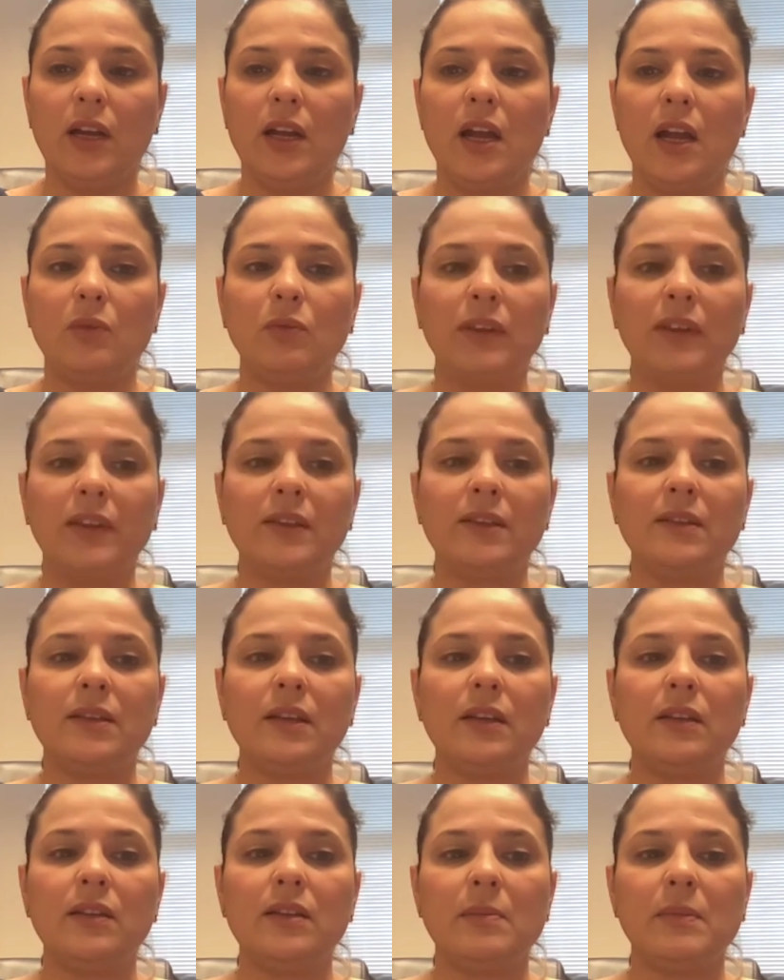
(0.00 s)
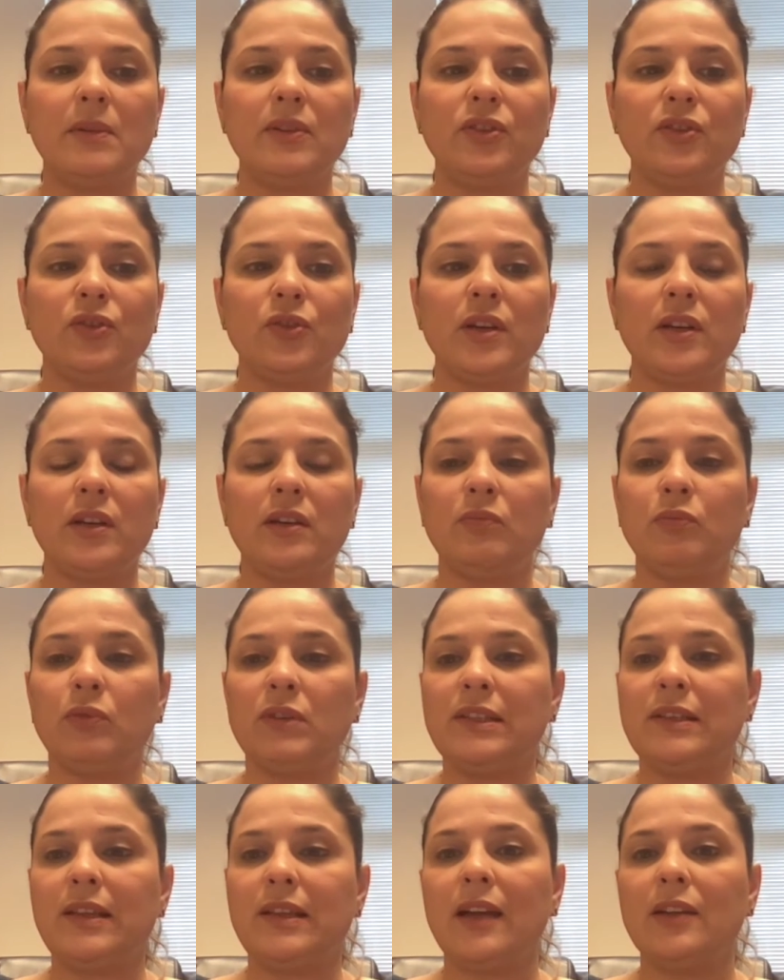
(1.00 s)
And what the study demonstrated
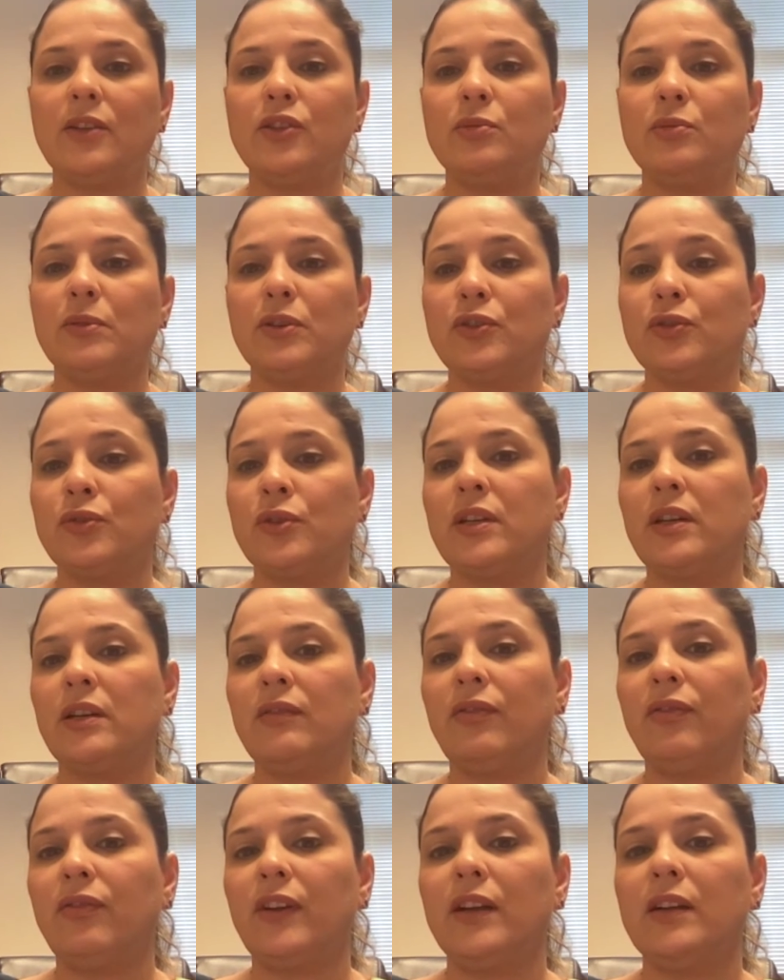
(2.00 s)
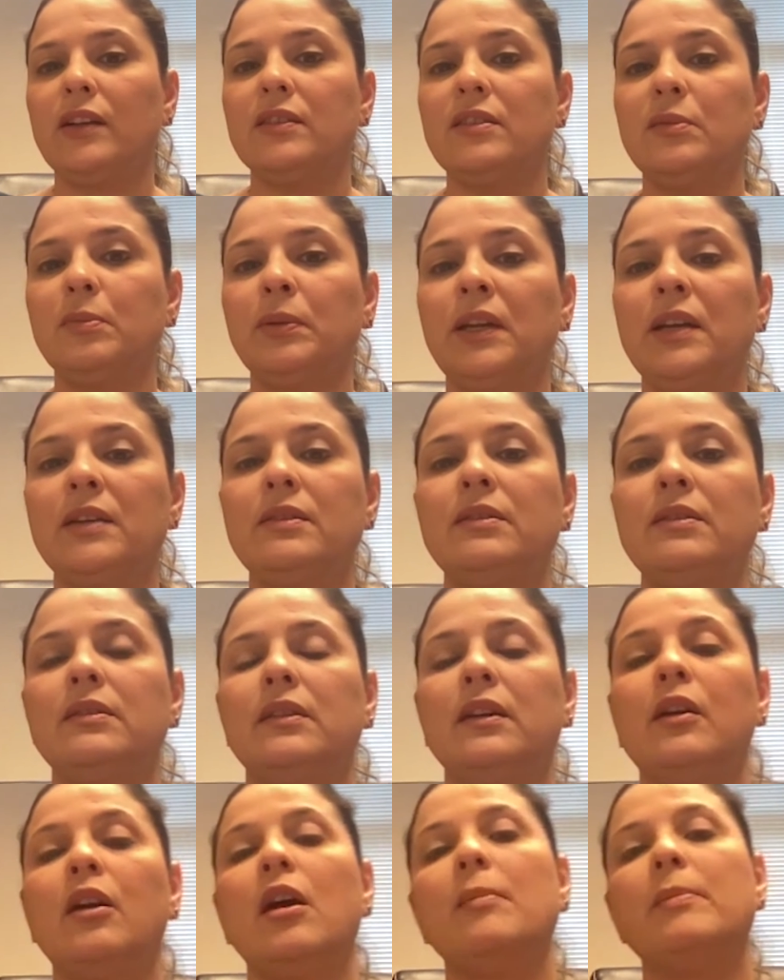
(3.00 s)
was that tumor treating fields plus
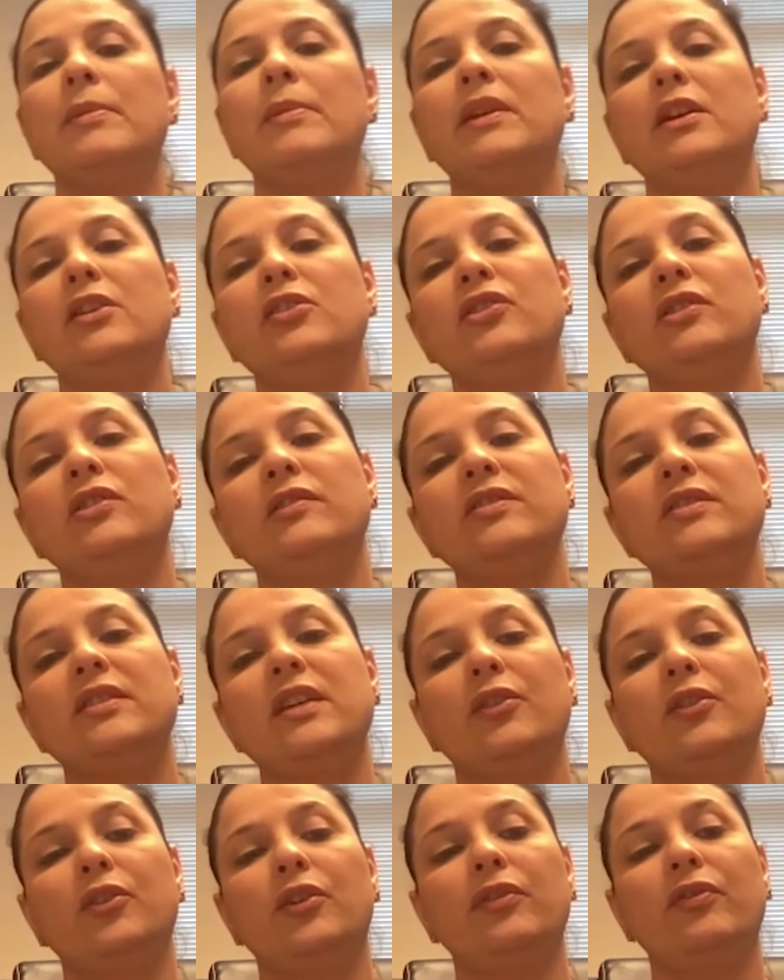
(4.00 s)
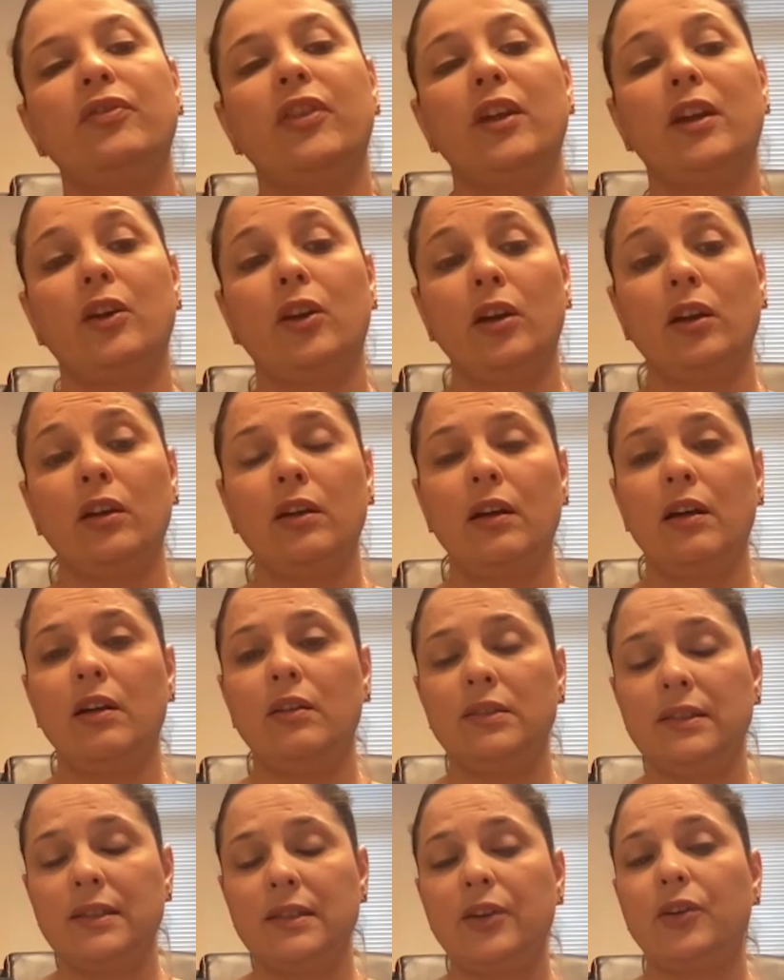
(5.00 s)
the combination of standard of care. Uh,
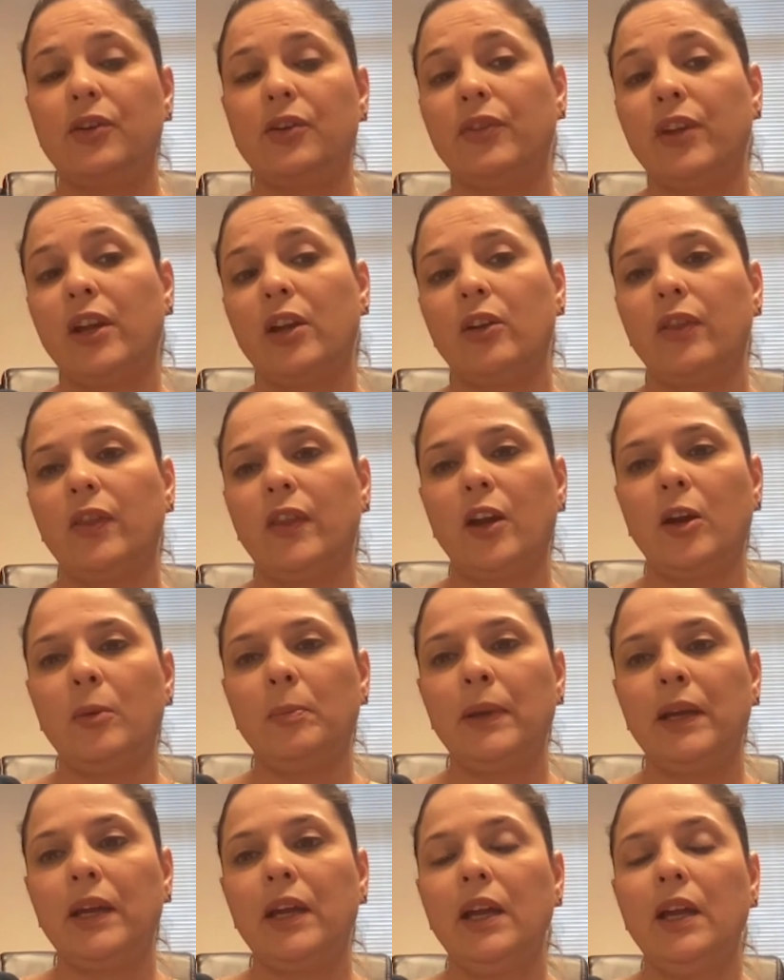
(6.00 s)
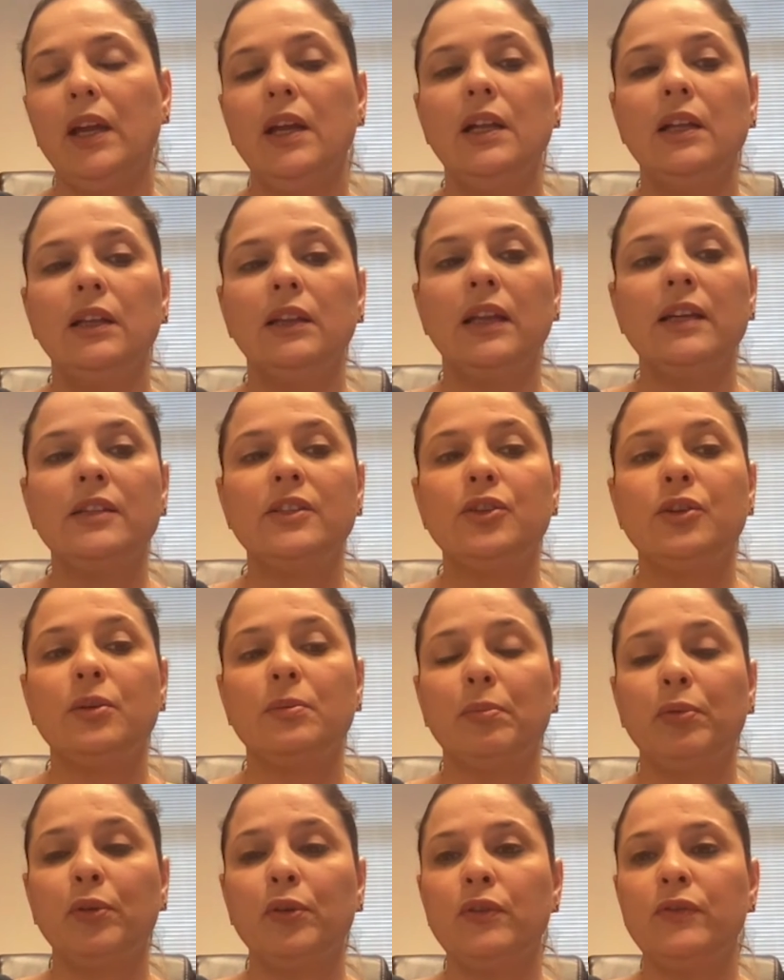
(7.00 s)
standard of care therapy led to
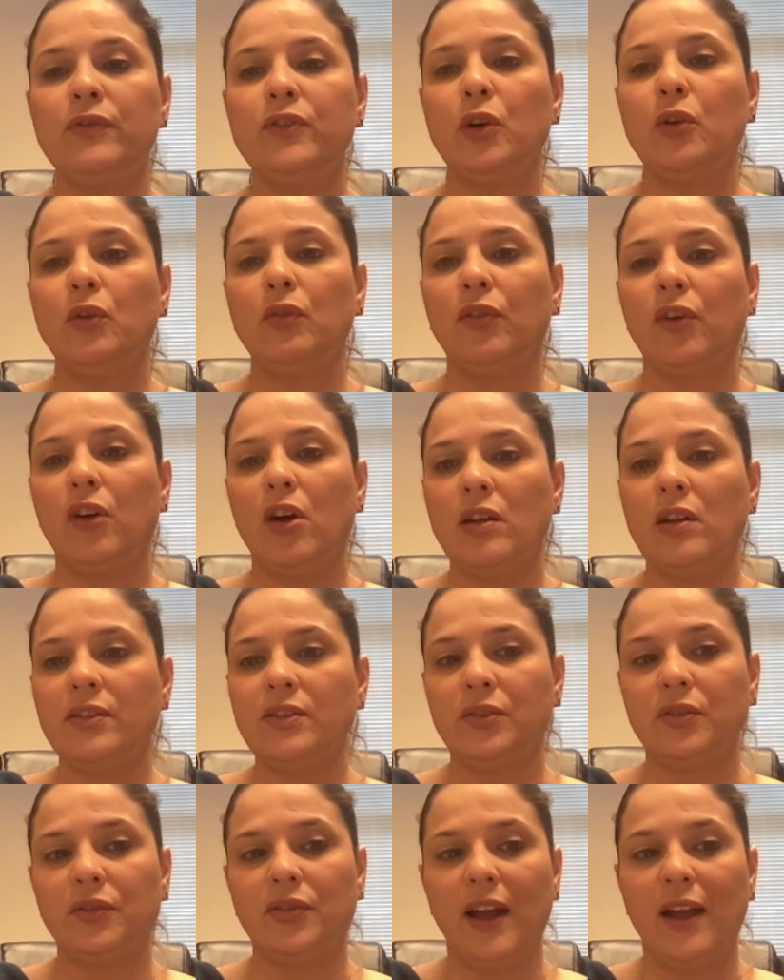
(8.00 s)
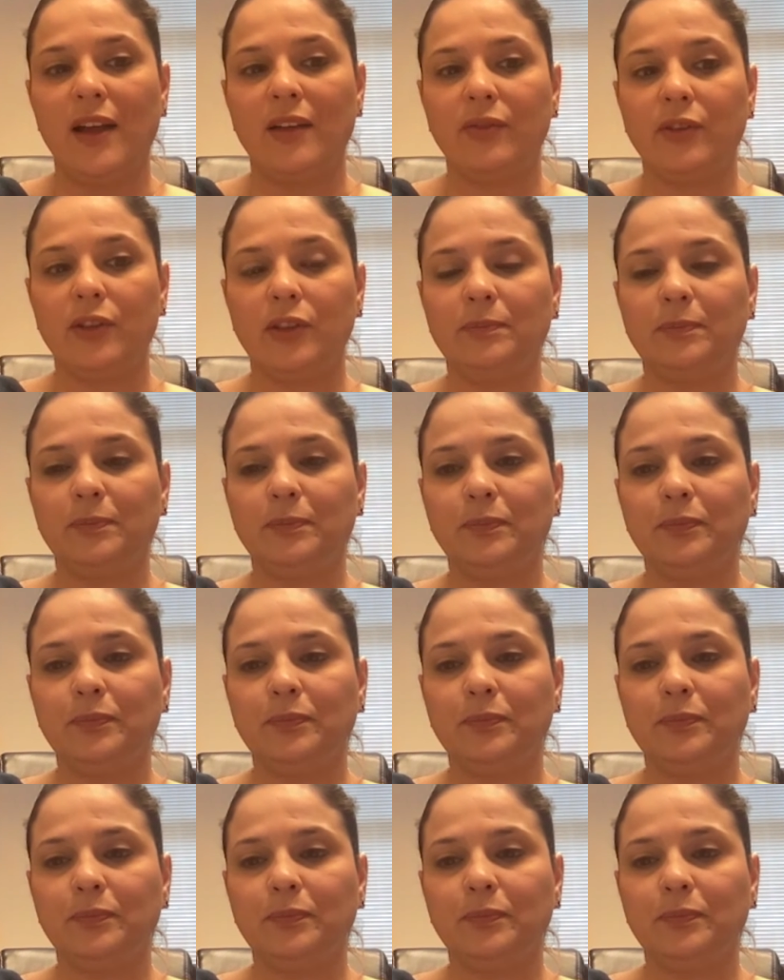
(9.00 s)
improved overall survival.